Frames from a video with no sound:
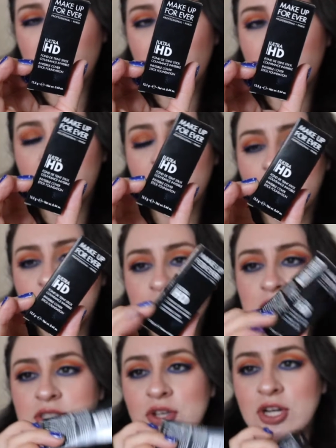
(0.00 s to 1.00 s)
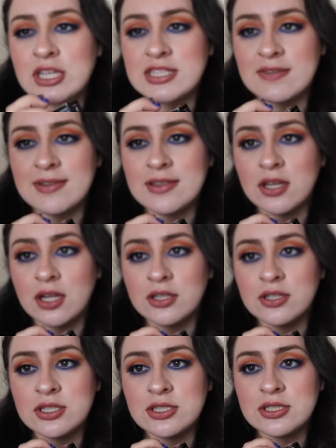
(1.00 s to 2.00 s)
out like around $37
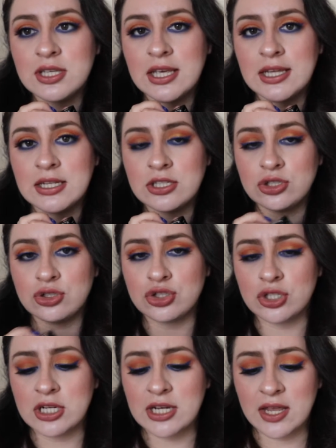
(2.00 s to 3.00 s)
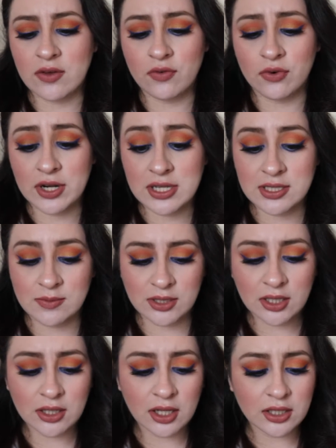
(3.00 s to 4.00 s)
and it's usually like 40
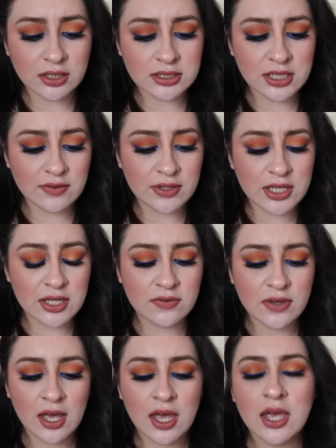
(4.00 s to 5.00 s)
something dollars I believe.